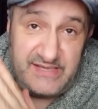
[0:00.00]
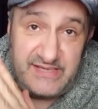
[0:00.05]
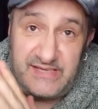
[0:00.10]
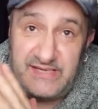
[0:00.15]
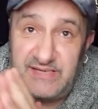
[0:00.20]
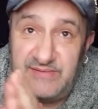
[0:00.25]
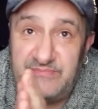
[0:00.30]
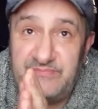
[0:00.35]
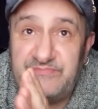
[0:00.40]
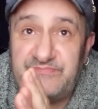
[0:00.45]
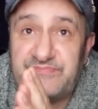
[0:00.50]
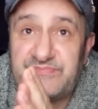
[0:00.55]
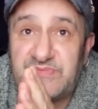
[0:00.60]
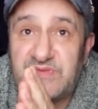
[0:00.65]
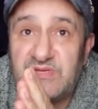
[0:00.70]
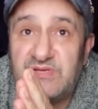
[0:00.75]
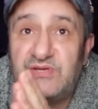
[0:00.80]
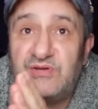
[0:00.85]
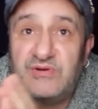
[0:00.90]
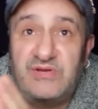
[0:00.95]
Um,
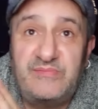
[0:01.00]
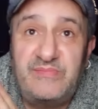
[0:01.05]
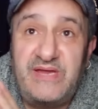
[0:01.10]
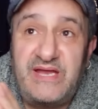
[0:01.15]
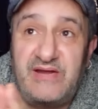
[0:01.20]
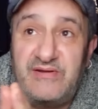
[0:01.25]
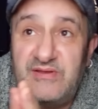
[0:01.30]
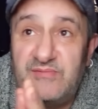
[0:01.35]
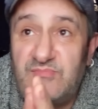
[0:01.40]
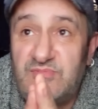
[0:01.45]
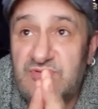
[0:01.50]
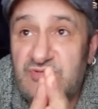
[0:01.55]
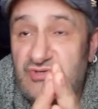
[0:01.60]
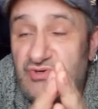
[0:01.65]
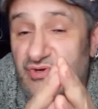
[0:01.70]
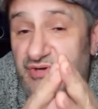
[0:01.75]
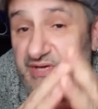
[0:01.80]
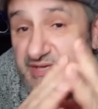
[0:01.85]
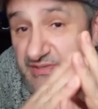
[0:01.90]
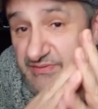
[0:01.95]
will
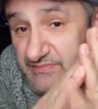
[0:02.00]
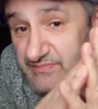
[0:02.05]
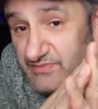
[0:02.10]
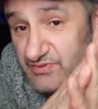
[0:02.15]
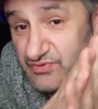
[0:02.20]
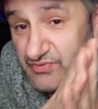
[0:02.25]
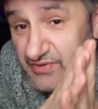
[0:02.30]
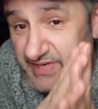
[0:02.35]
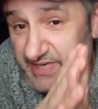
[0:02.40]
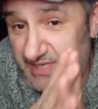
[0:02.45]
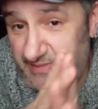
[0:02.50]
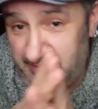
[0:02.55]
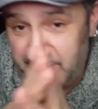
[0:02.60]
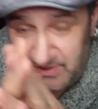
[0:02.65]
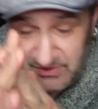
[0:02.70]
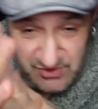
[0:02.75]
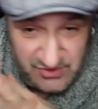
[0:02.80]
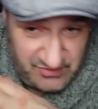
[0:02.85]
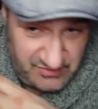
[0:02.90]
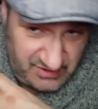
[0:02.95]
try and drain a
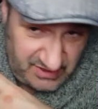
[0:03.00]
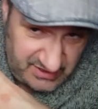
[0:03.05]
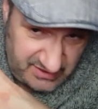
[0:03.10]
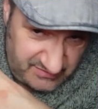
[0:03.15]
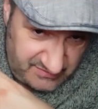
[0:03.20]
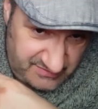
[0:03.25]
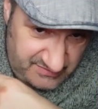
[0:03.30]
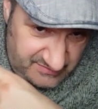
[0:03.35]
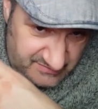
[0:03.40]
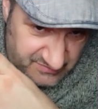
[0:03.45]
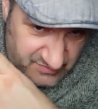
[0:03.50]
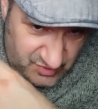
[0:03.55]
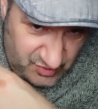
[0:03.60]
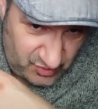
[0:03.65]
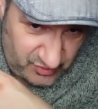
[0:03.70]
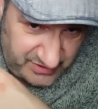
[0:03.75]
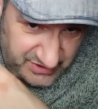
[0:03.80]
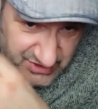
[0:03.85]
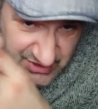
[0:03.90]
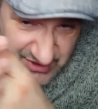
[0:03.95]
bit, you know, draw his